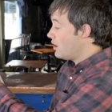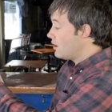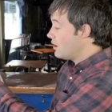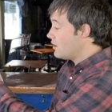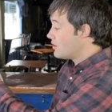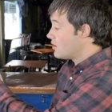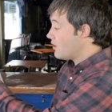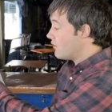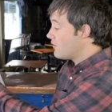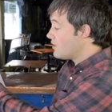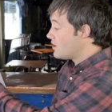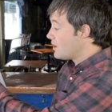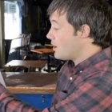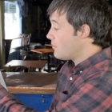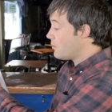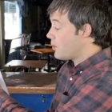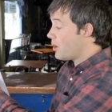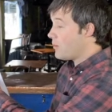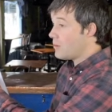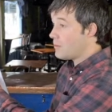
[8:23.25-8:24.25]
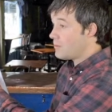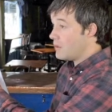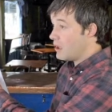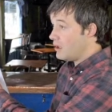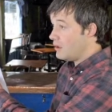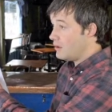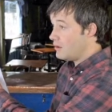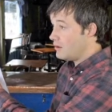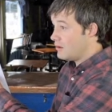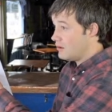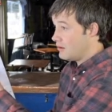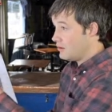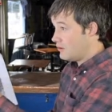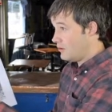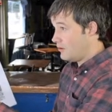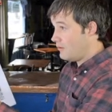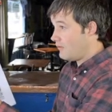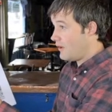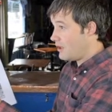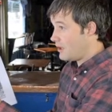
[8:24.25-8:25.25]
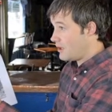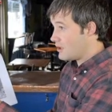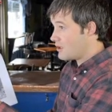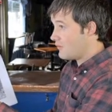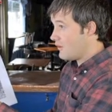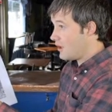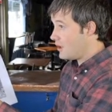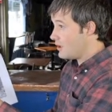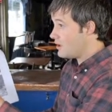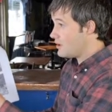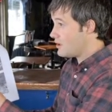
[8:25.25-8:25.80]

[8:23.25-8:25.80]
There's obviously a problem here. You've identified it.